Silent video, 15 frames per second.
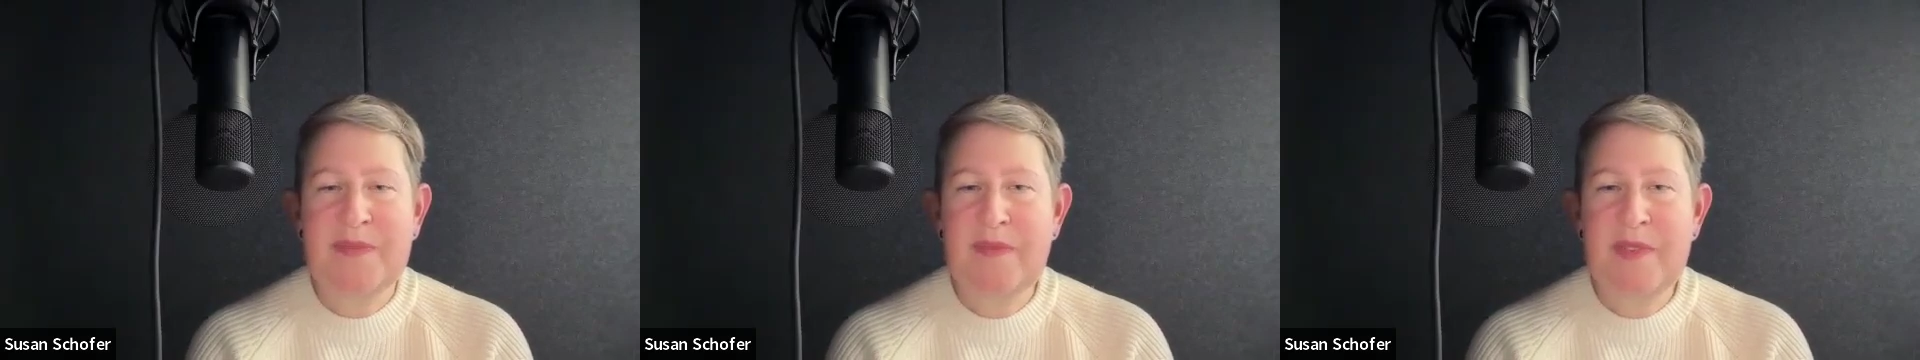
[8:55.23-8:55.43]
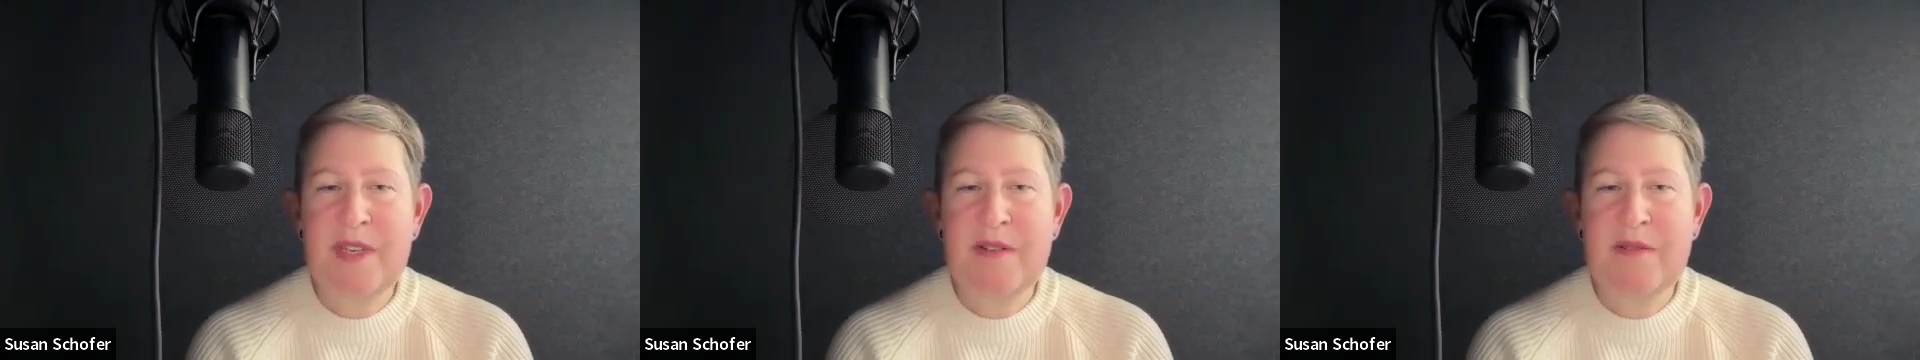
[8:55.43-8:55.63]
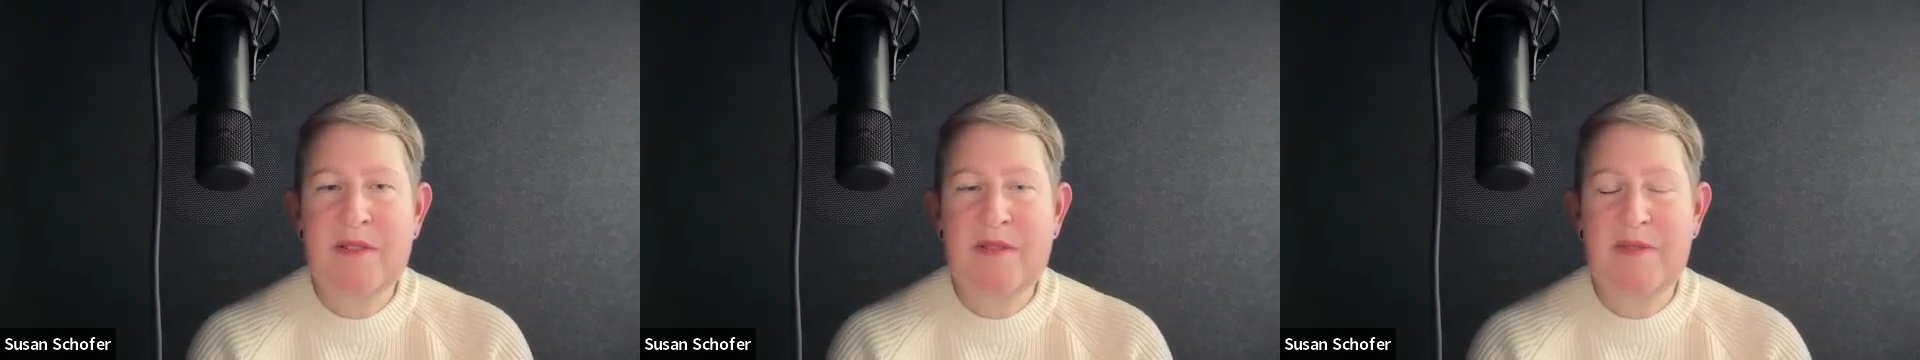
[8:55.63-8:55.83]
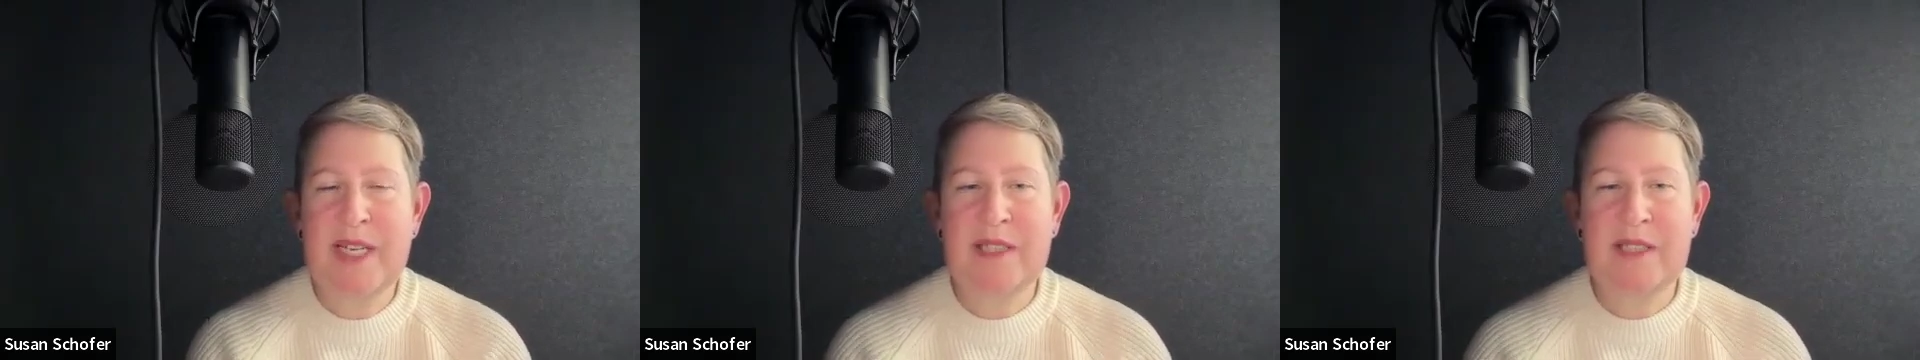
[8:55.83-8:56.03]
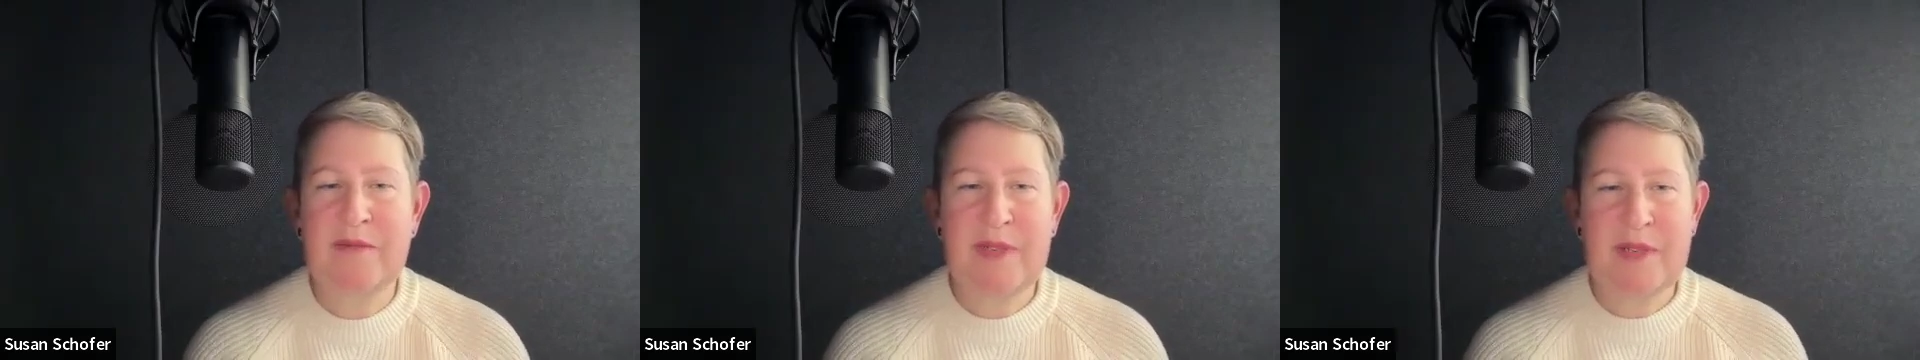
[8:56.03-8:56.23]
the
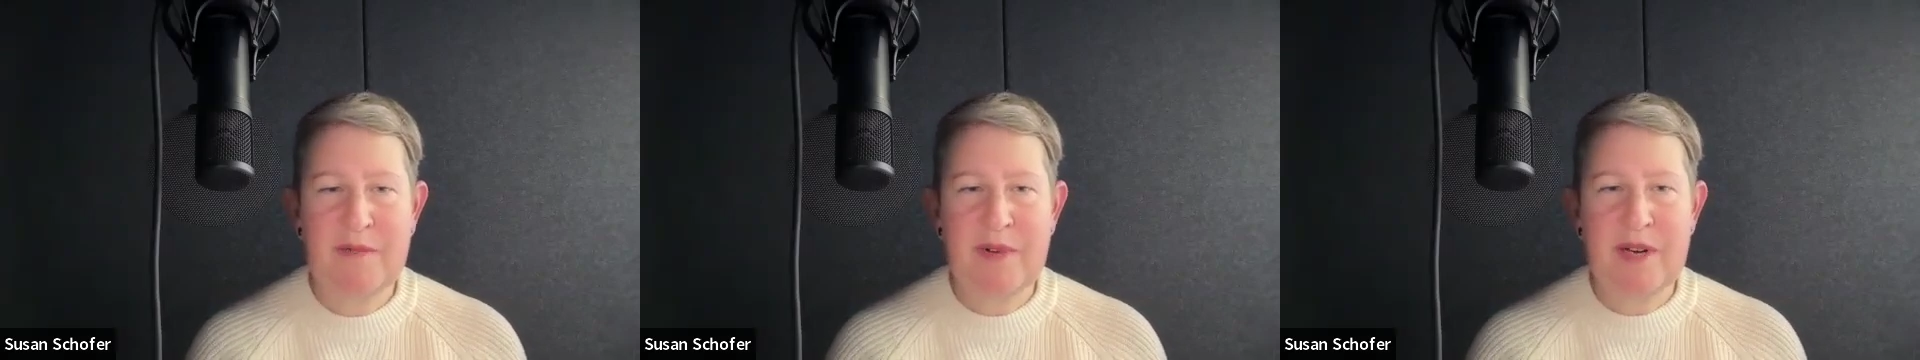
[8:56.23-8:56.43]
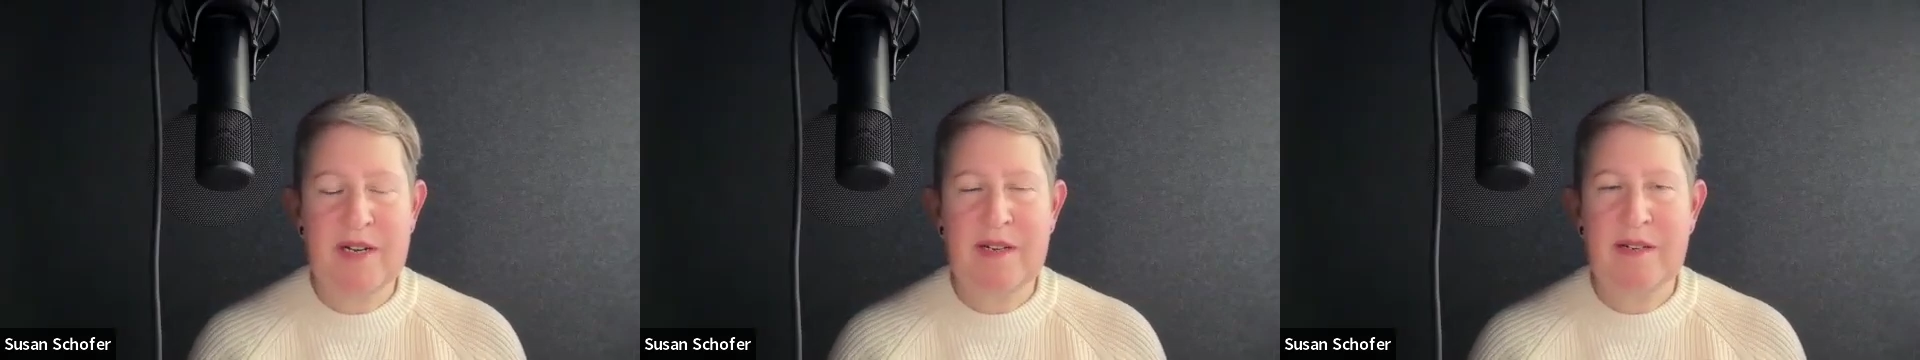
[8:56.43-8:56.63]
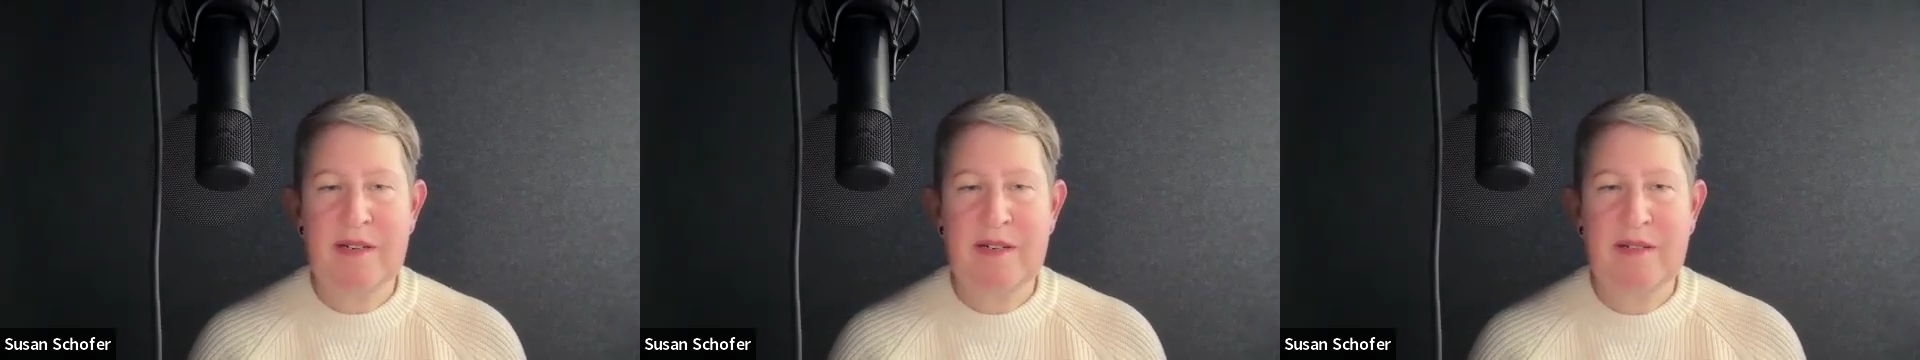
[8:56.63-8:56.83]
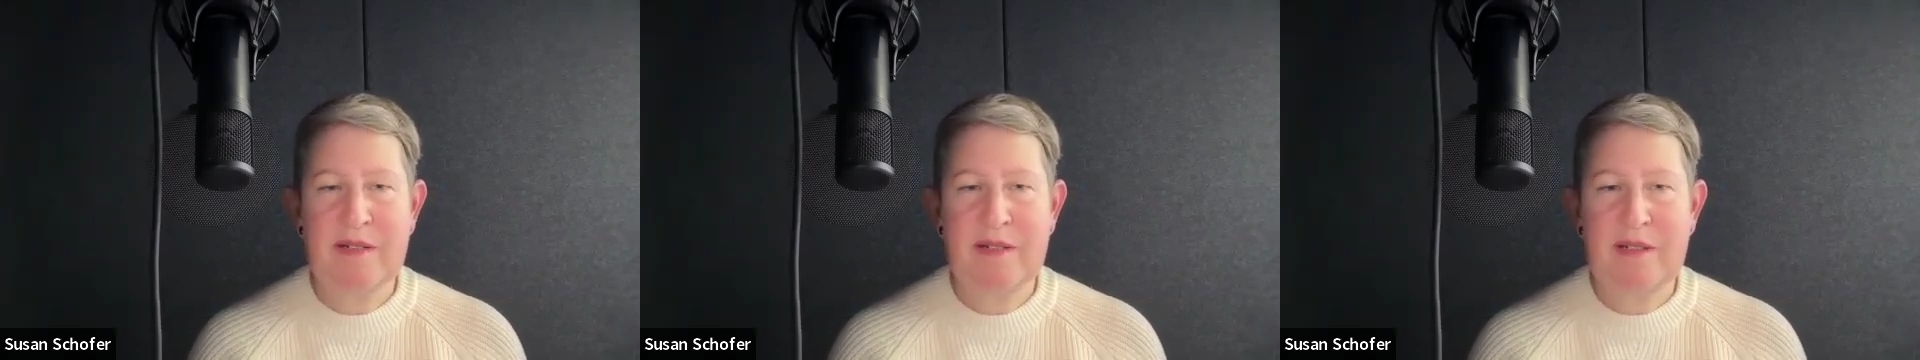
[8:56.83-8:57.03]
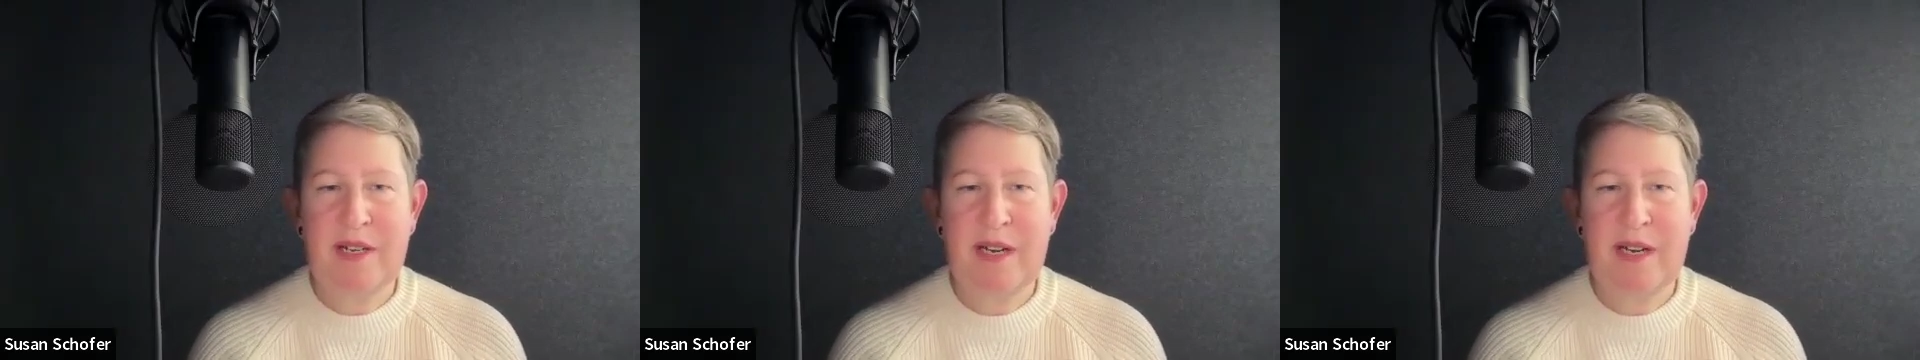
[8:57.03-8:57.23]
fact that we want
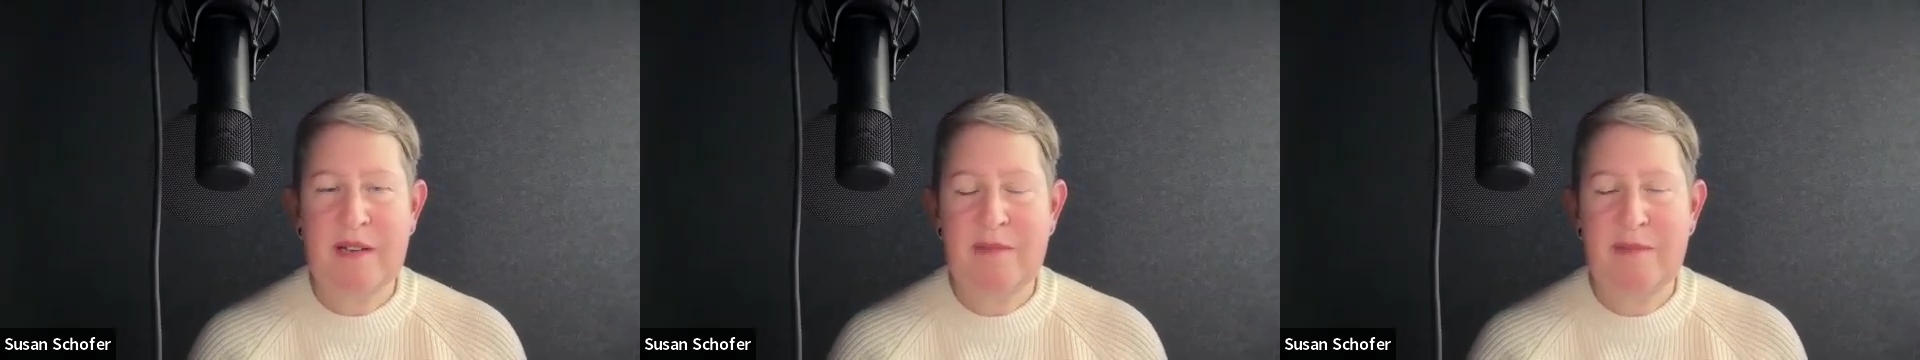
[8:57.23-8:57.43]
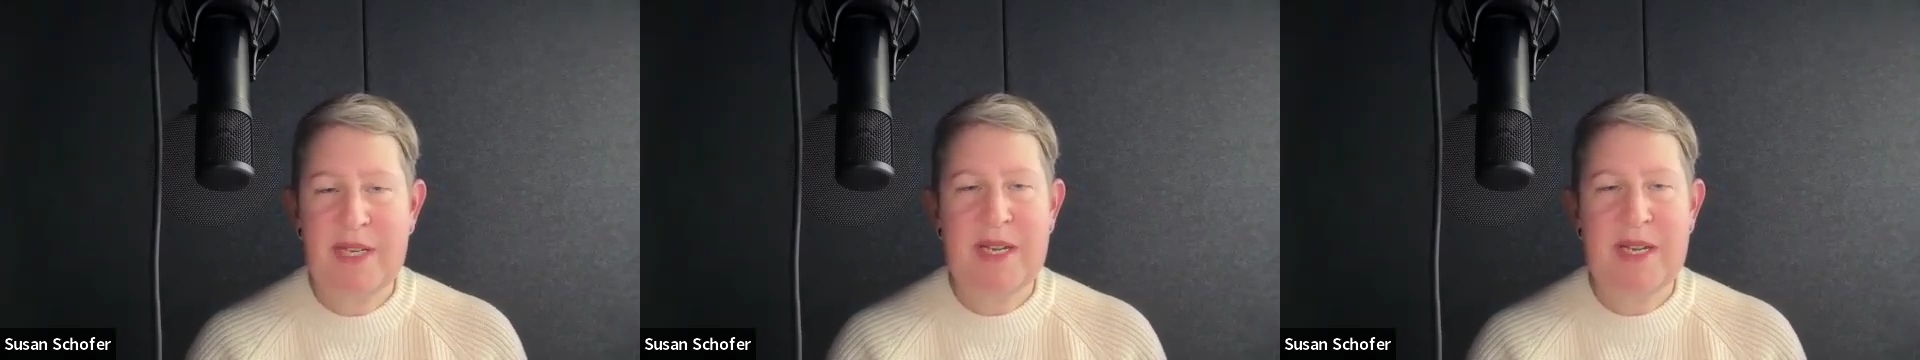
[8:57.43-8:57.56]
to